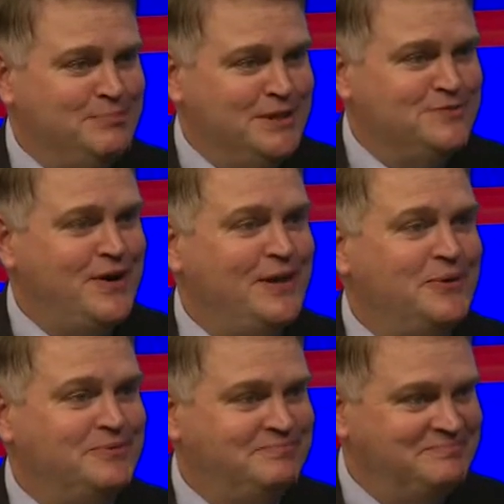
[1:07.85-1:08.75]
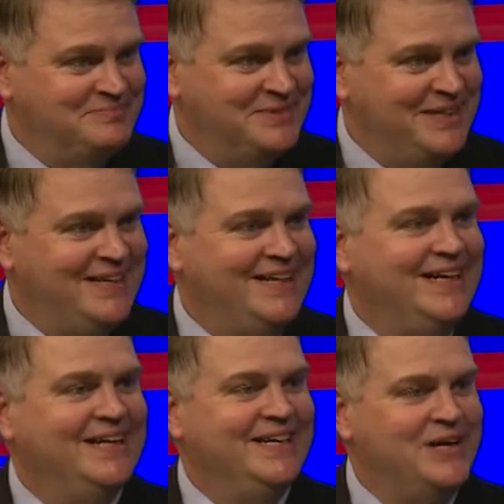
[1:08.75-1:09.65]
Please follow.
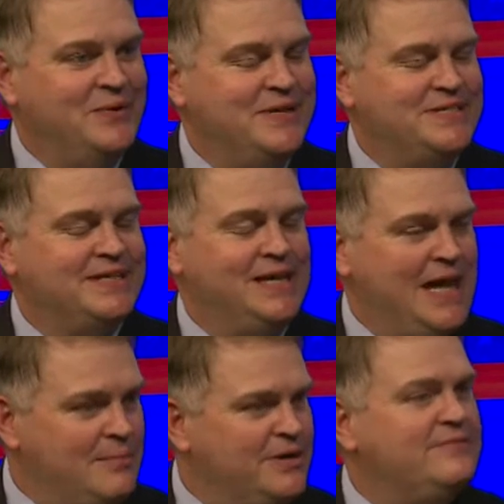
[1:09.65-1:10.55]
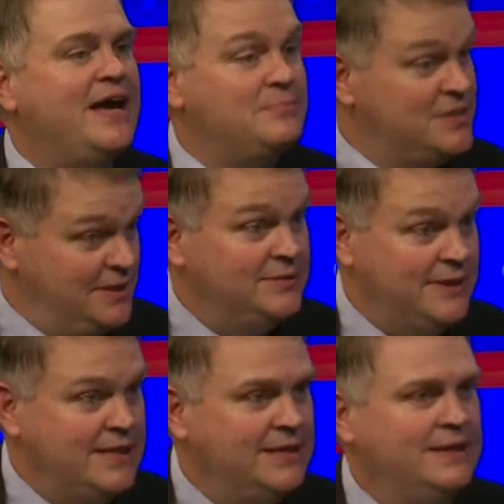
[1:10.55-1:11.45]
Is it collaborative?
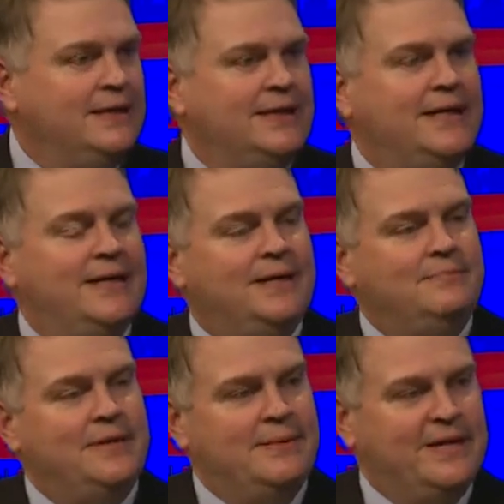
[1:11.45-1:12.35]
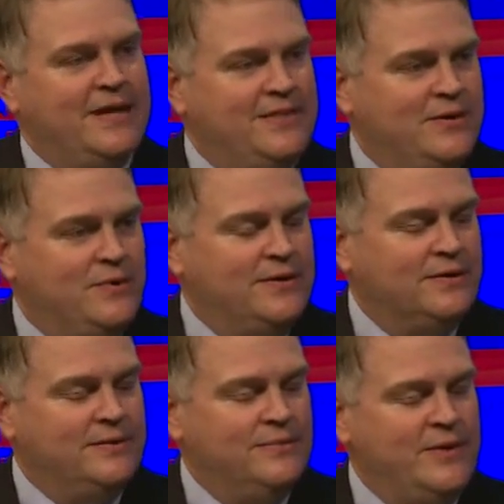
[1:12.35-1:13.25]
Absolutely. I think one
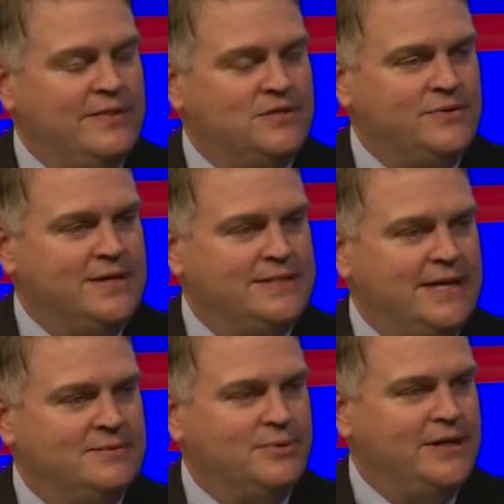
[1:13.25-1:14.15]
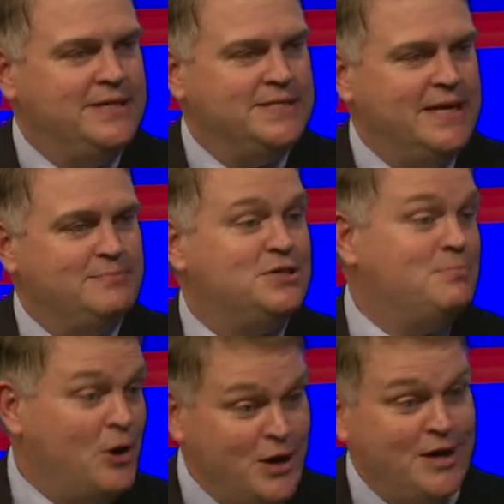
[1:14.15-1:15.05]
of the strengths I can bring is I am
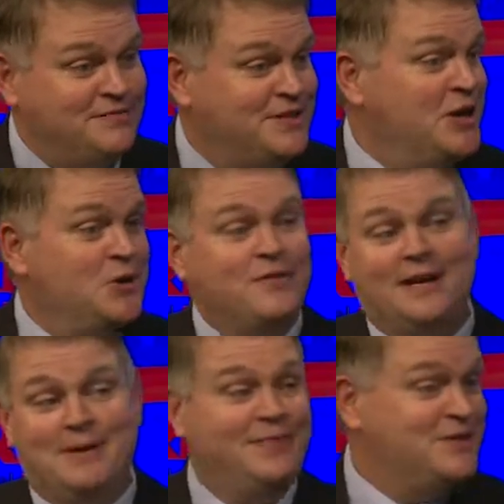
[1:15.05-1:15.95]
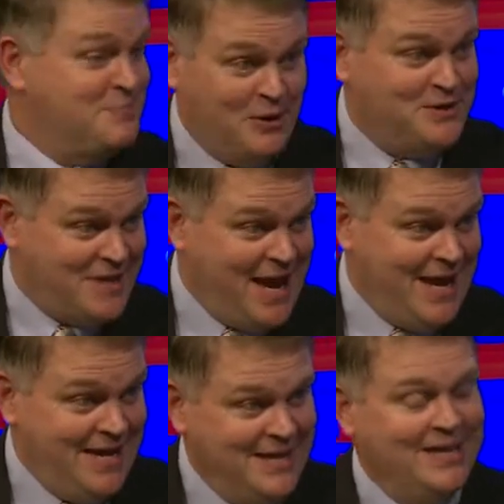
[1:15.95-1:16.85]
smart enough to know that I'm not the smartest
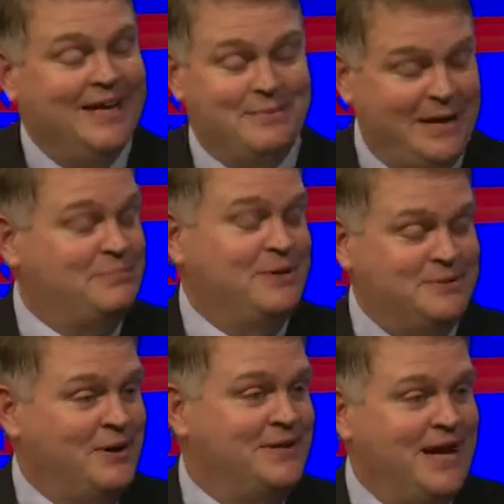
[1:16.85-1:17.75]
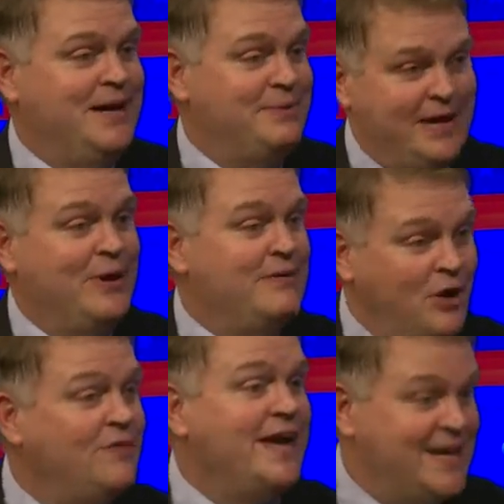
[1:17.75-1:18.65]
guy. I'm a pretty smart guy, but I don't have
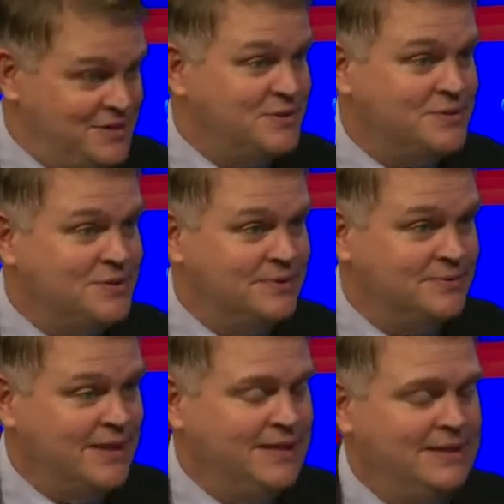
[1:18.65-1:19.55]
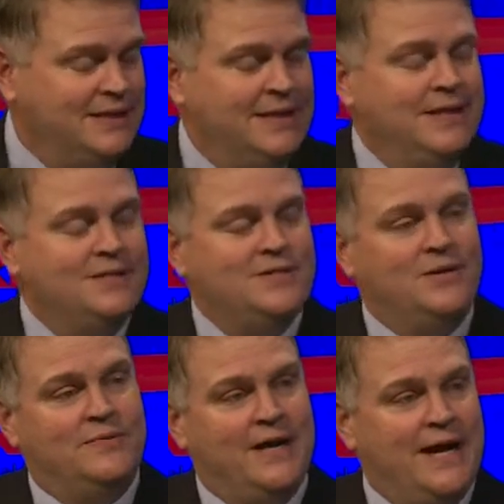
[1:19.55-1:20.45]
all the answers, right?
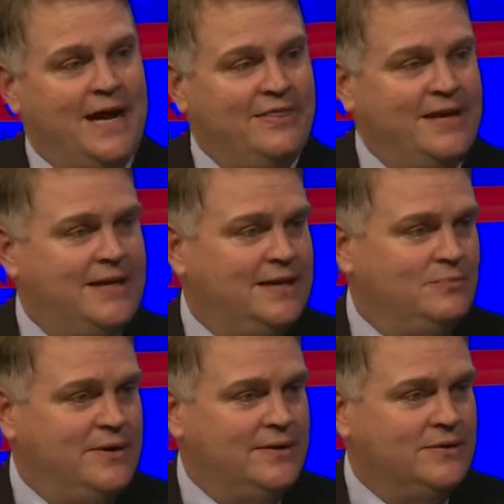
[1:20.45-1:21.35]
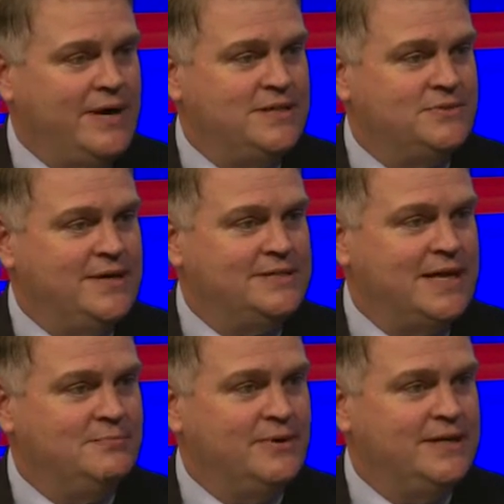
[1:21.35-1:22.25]
So I think one of the great strengths
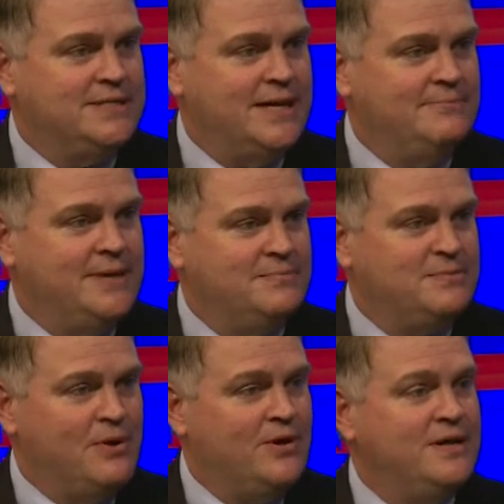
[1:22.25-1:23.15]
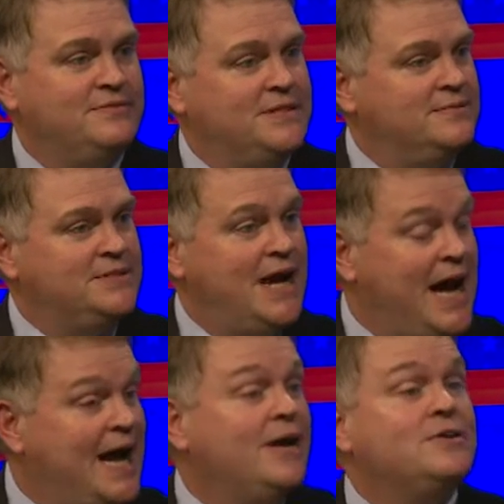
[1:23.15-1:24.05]
I'd bring is I'm smart enough to
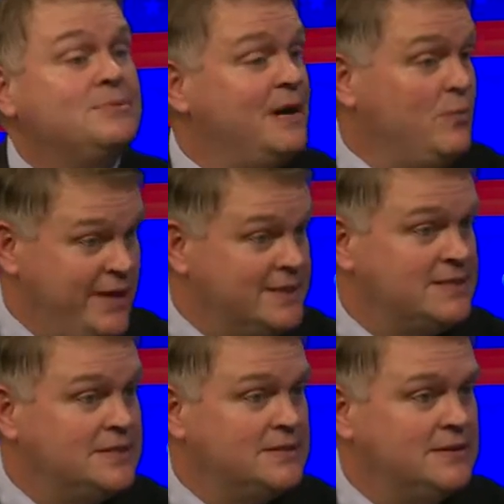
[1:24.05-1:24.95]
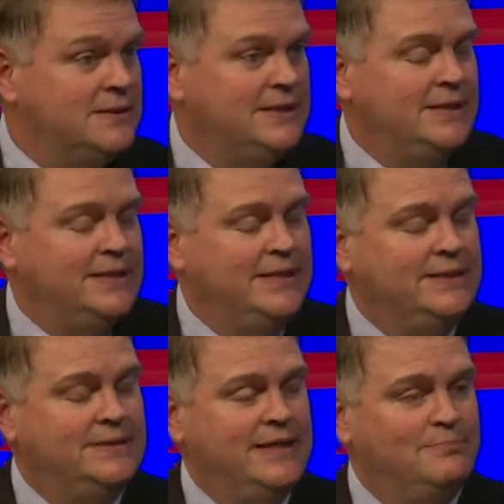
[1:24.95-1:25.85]
hire to my weaknesses
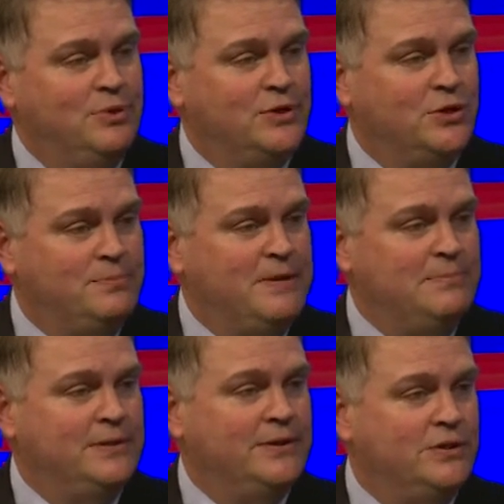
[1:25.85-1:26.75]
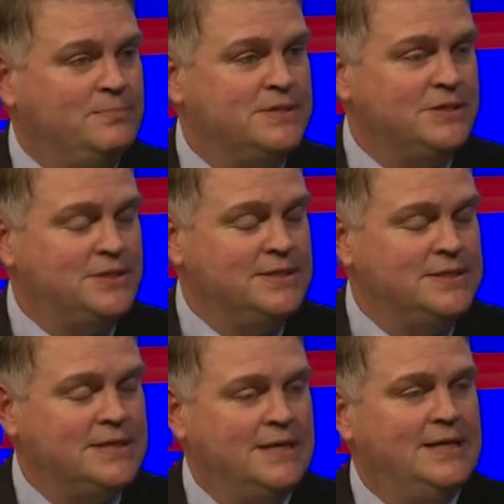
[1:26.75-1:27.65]
and put good people in good
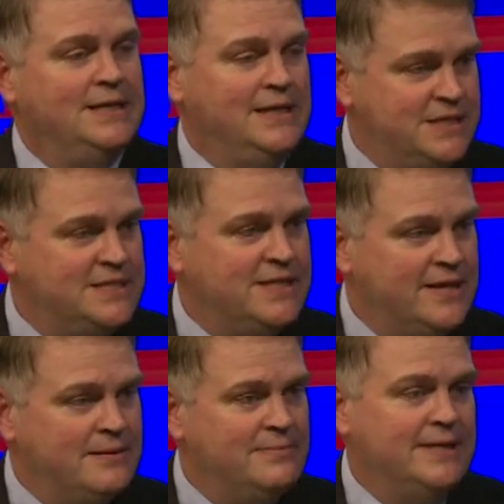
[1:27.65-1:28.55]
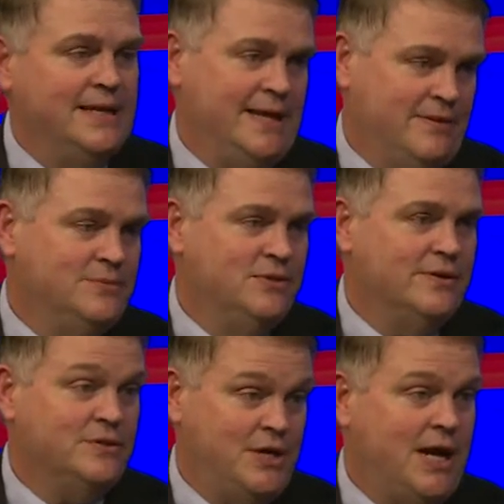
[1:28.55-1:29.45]
positions, listen to them, and let them do
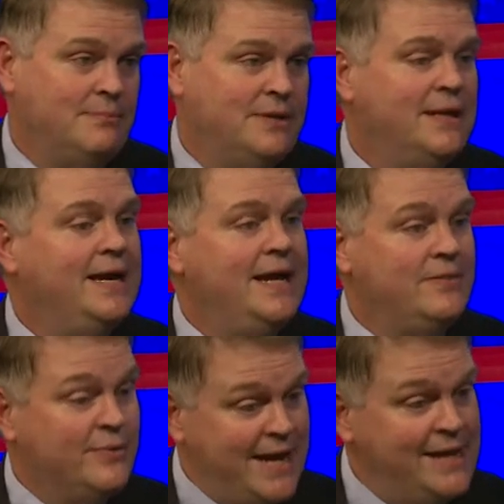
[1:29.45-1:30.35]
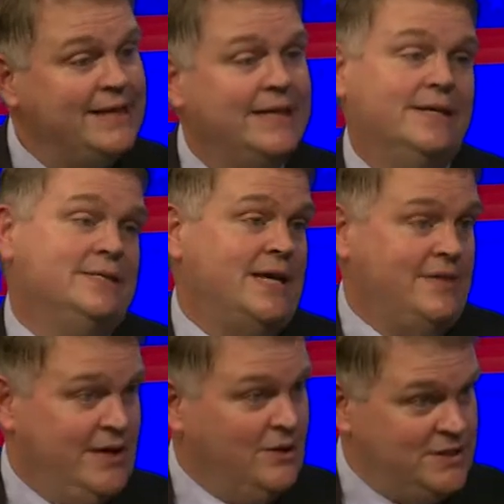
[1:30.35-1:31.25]
their job. And the reality is, I
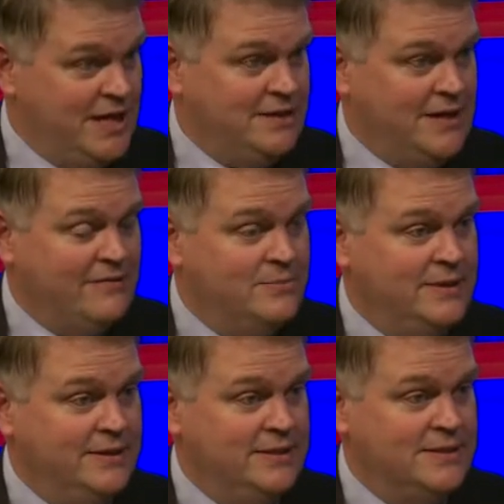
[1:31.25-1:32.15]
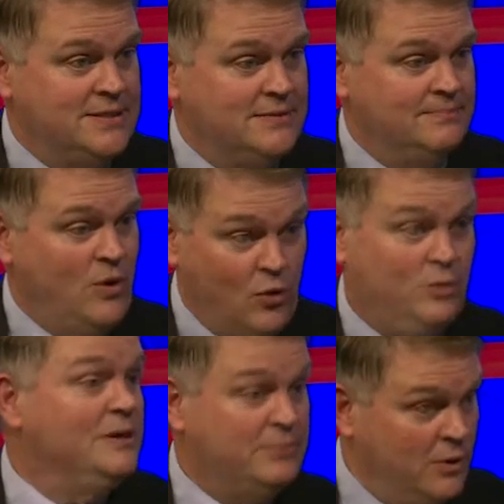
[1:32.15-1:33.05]
think our state government is
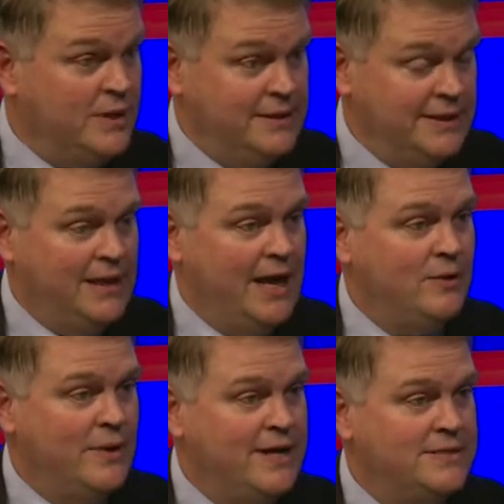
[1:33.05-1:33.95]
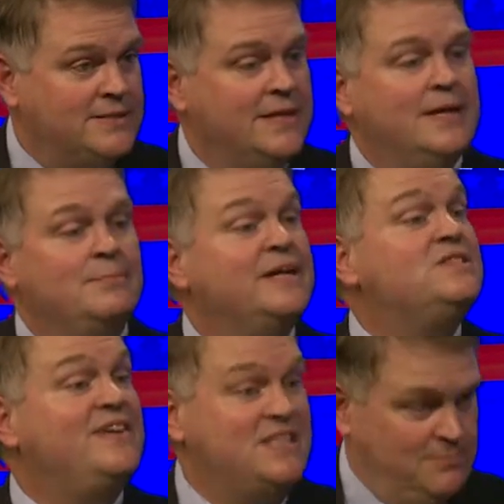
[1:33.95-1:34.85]
horribly broken in a lot of ways, but
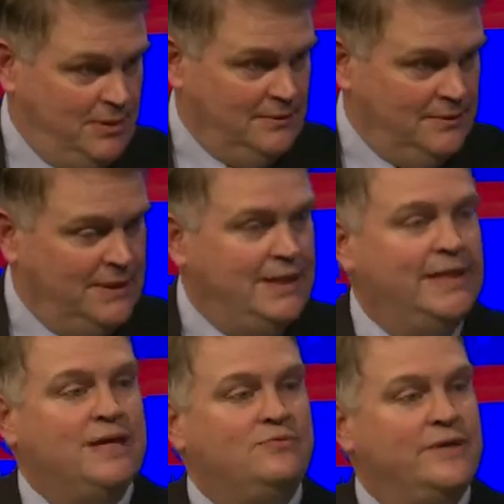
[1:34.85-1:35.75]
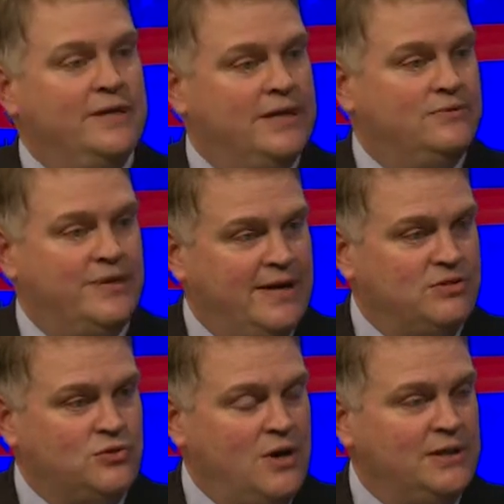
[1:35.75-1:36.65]
it's fixable. And if we have
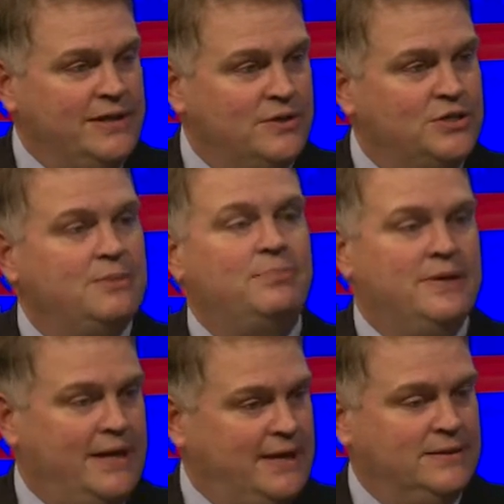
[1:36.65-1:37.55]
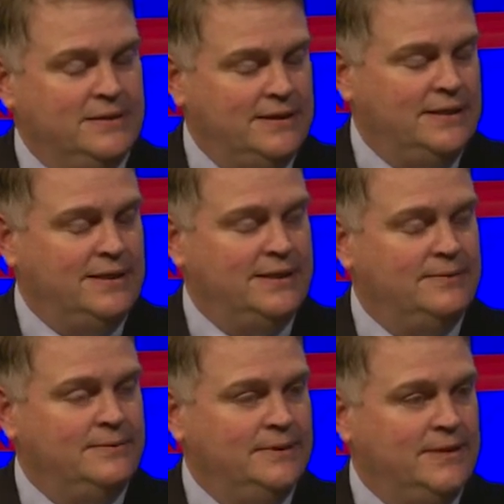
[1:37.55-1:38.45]
strong leadership and
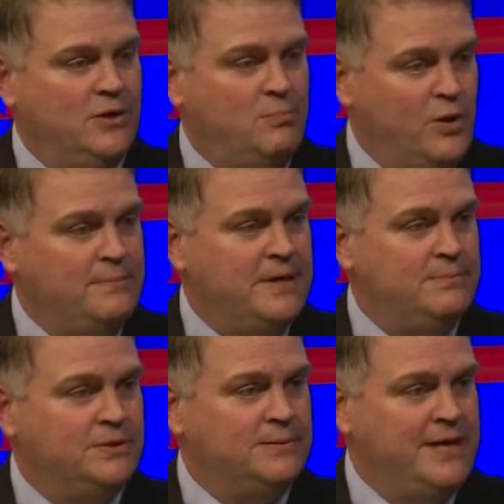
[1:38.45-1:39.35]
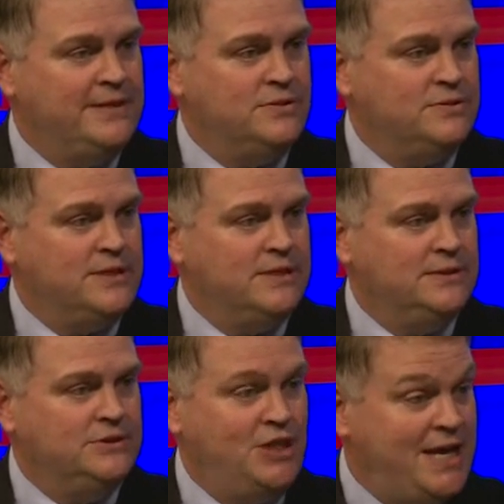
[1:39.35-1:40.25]
appoint people to make those
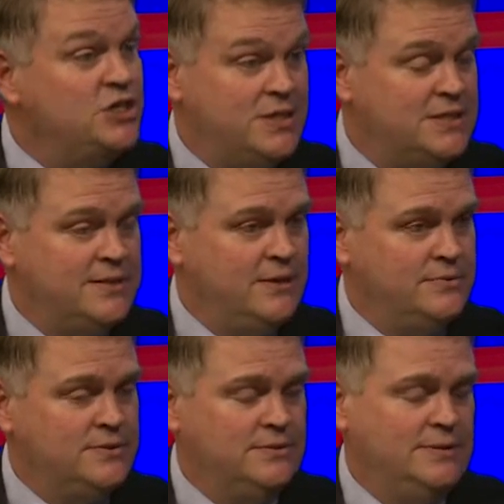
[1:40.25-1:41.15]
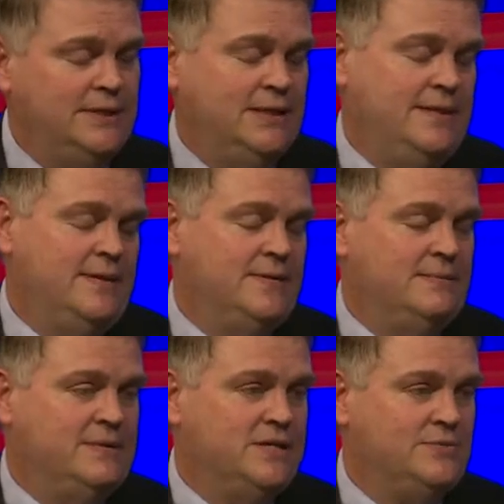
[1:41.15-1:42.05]
changes in the
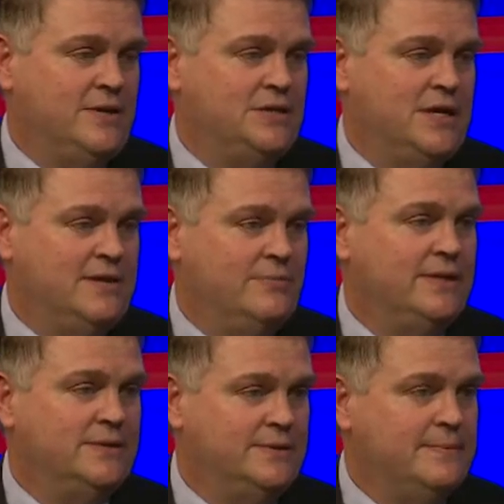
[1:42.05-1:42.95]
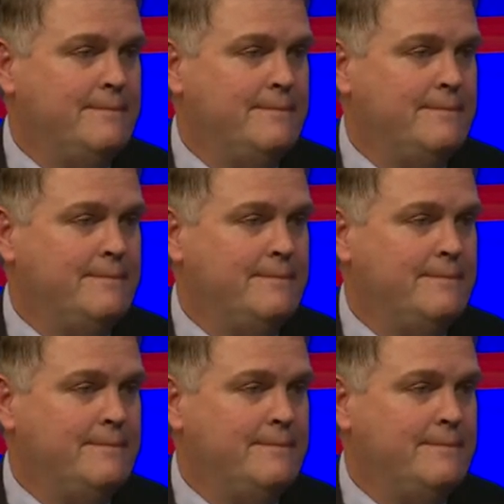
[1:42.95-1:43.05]
administration, I think we can do it.